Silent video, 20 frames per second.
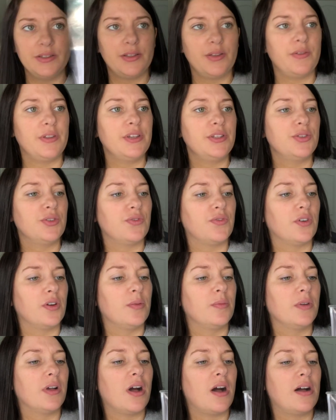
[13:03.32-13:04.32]
So these are
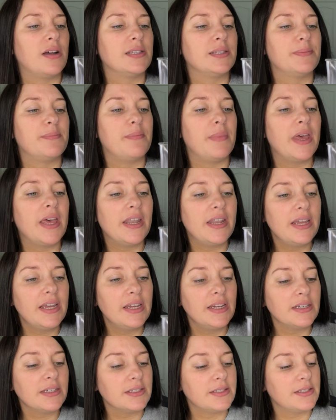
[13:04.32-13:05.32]
from
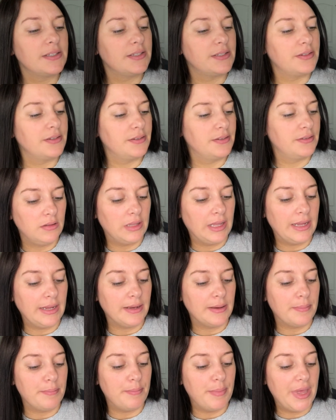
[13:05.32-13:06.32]
Cosmedix, like
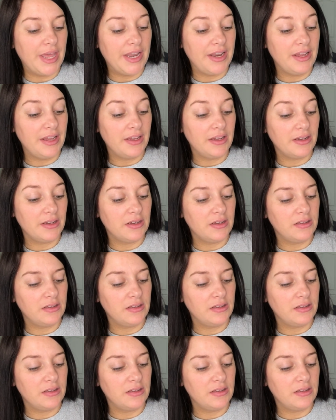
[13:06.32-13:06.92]
Medic,